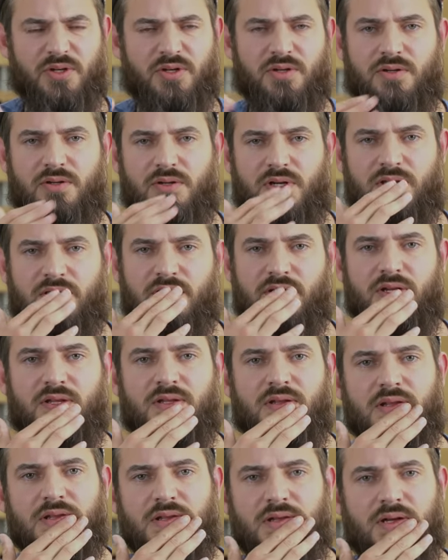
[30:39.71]
No, no, nothing
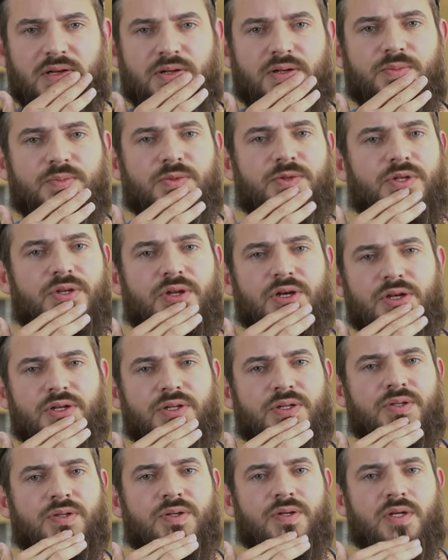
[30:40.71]
like that. Alhamdulillah,
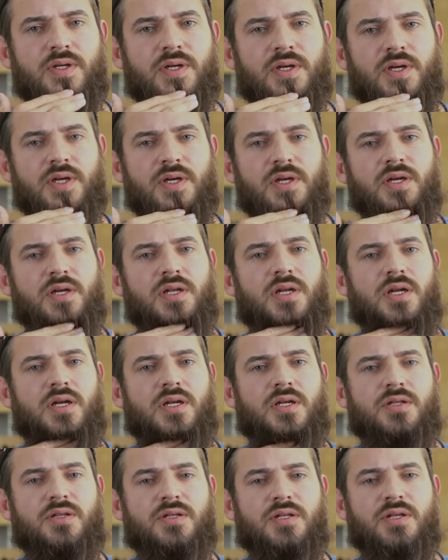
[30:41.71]
in, in
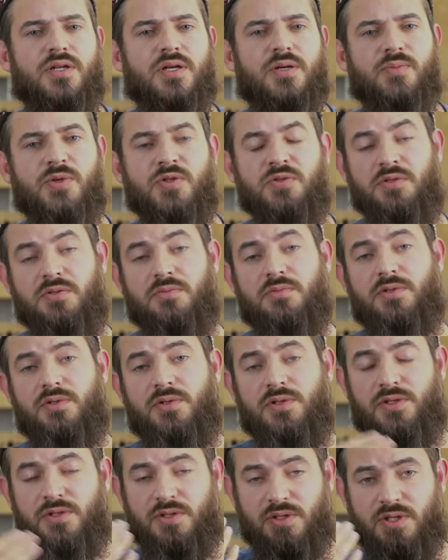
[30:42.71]
Argentina,
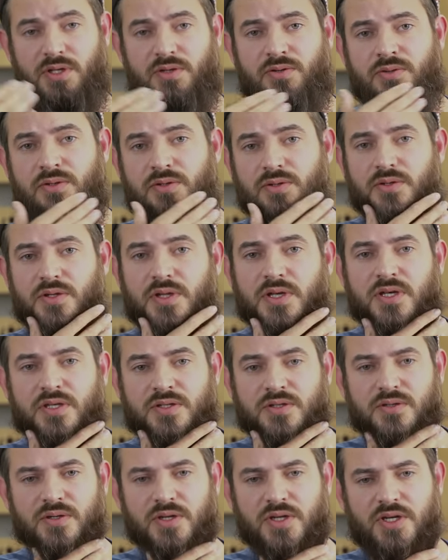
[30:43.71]
mostly in those
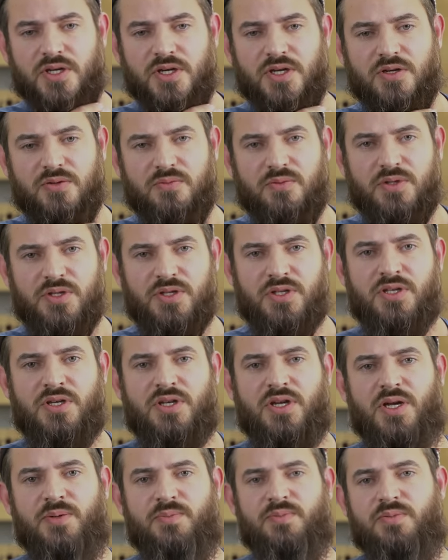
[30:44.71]
days, we
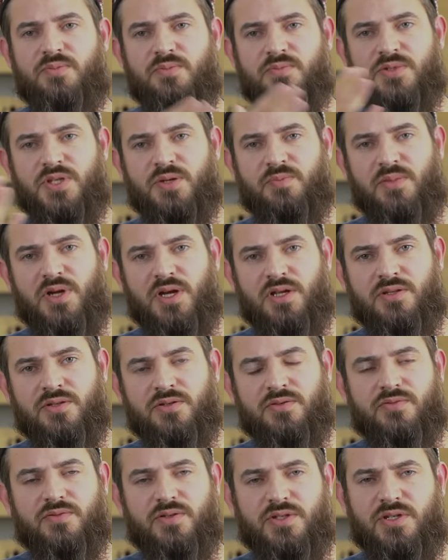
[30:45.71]
didn't have some kind
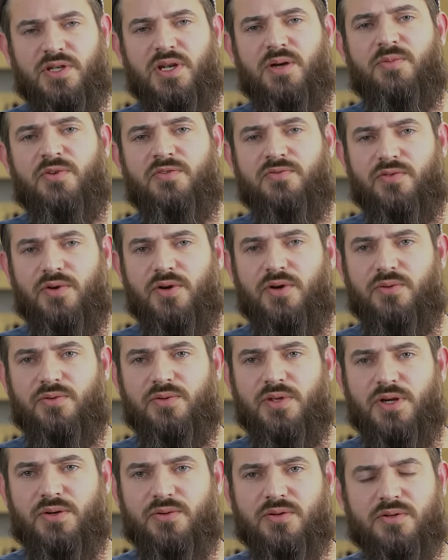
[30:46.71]
of
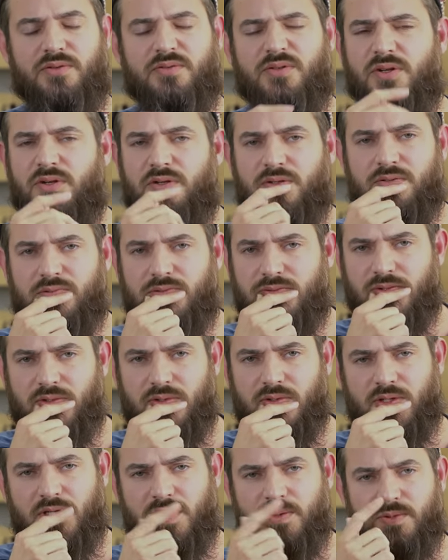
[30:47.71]
Islamophobia or no.
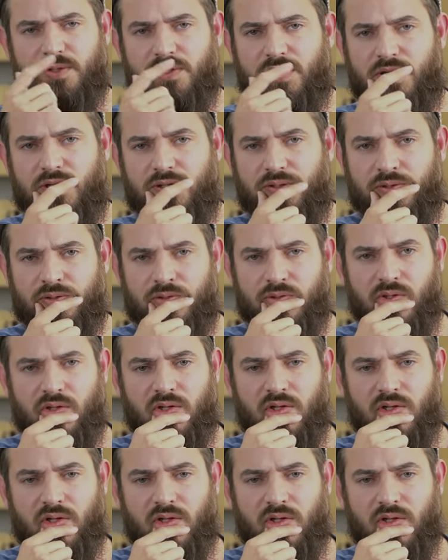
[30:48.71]
Alhamdulillah, no.